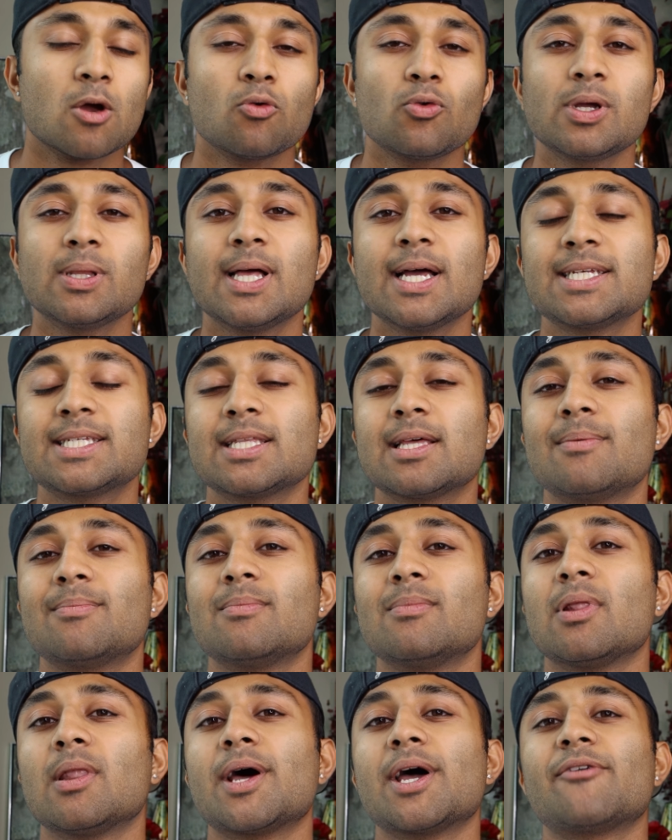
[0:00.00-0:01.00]
realizing
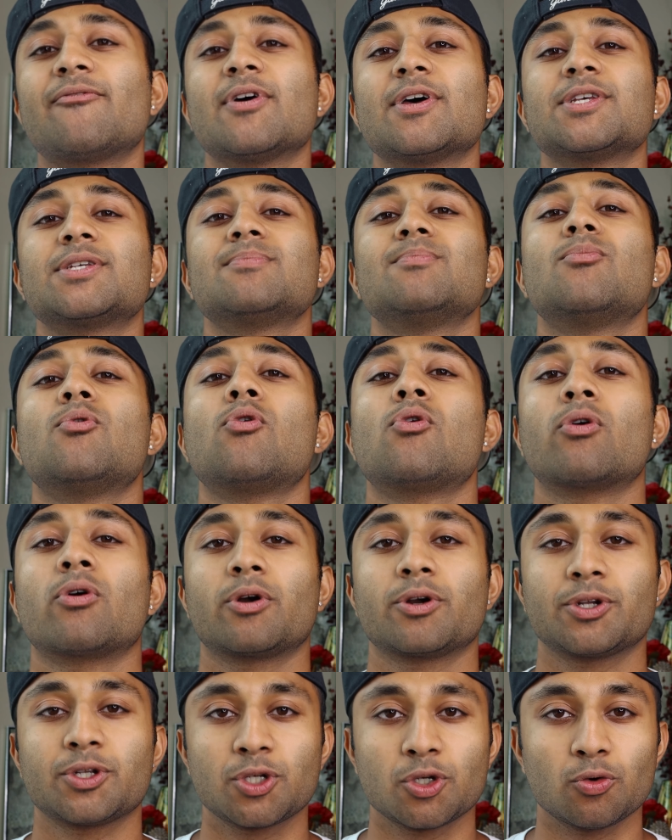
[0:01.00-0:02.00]
that life has
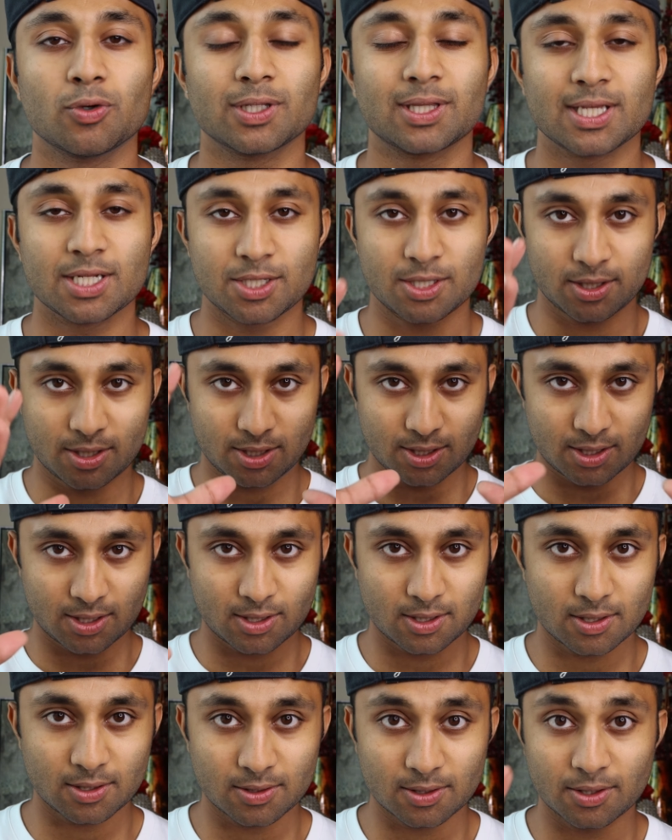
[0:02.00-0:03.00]
more to it than
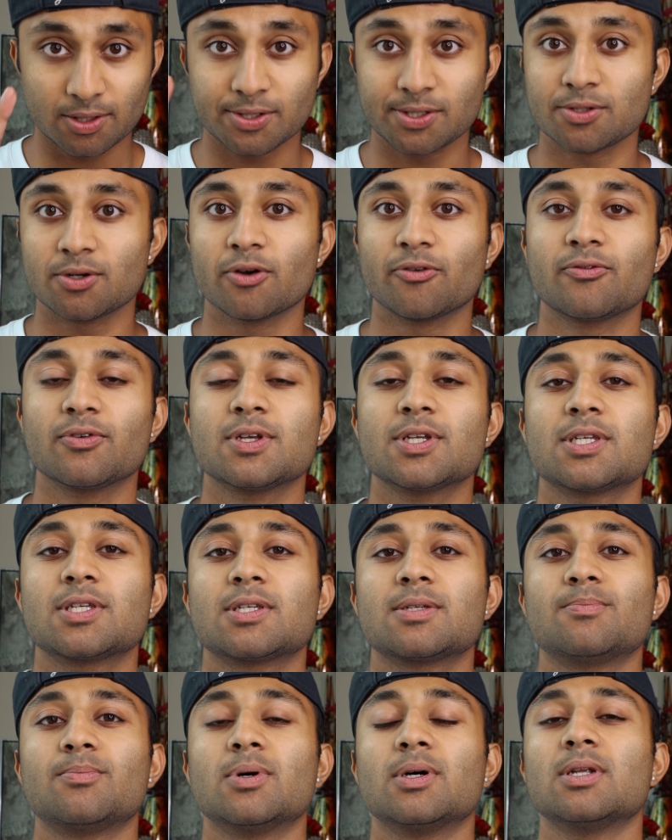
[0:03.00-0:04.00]
just the
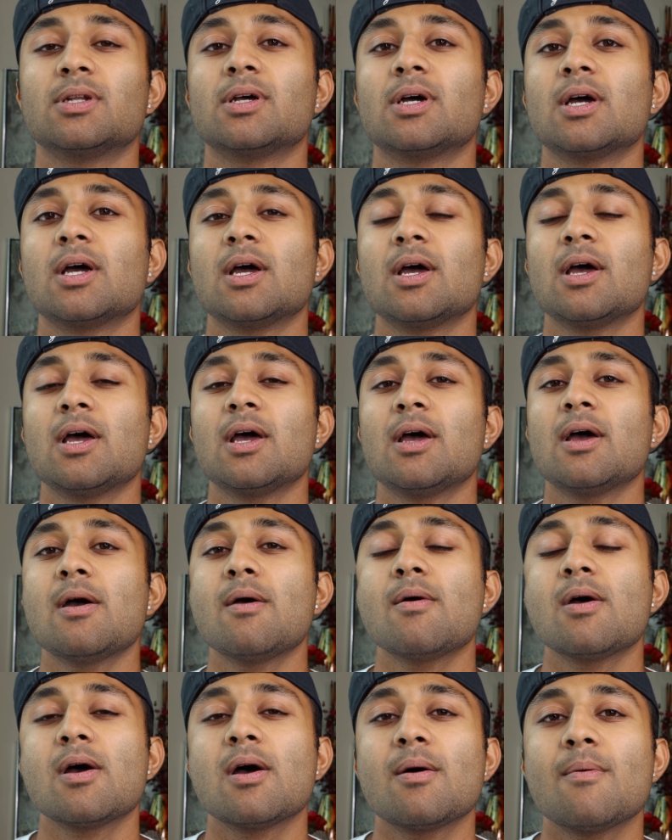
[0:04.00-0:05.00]
surface, but
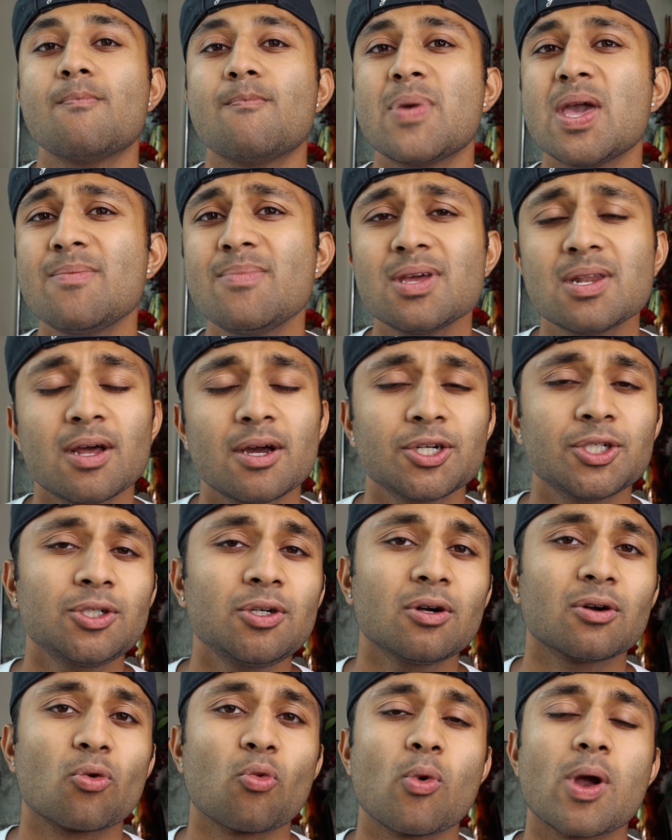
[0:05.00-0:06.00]
maybe not
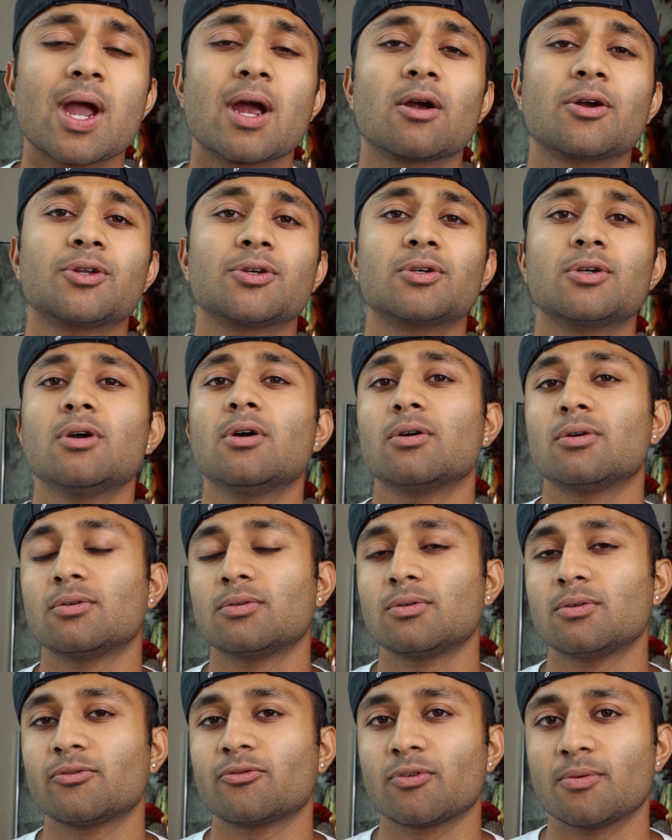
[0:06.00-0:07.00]
sure where to go
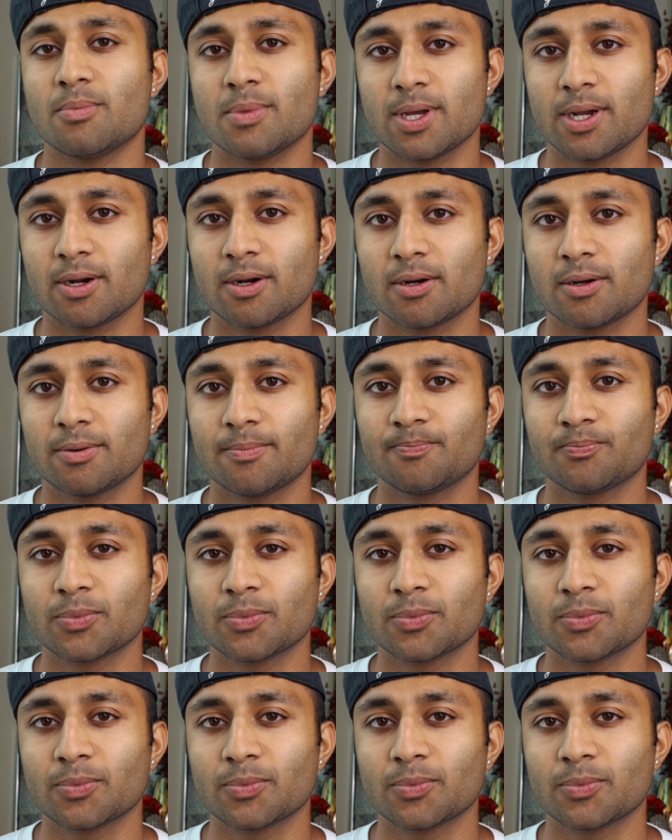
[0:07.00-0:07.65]
from there.